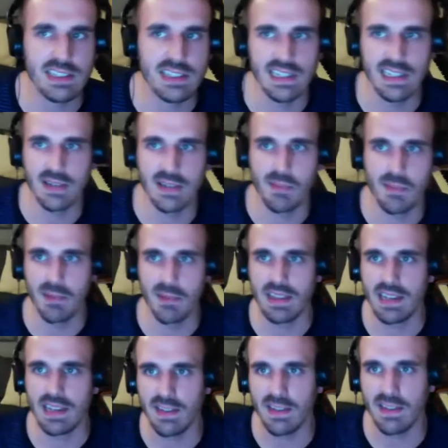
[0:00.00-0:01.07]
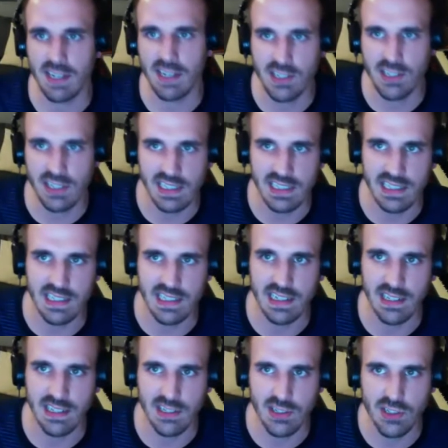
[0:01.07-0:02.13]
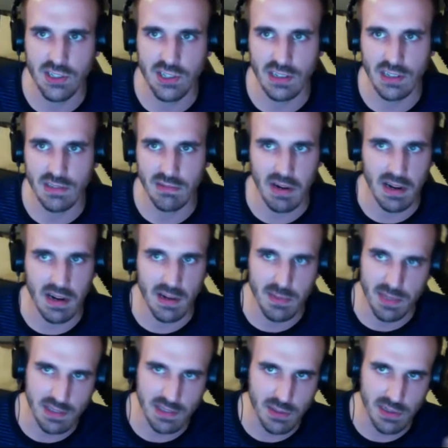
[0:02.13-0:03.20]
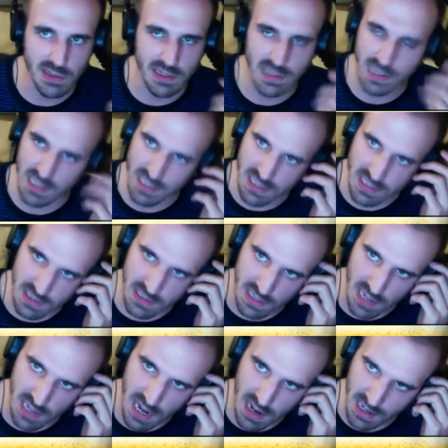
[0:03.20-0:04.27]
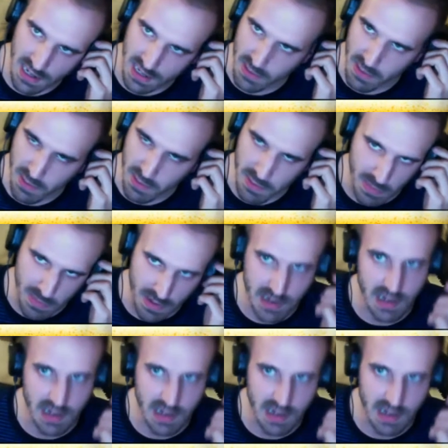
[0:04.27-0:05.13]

that it made me think of actually is Shonda Rhimes on Twitter, because How to Get Away with Murder.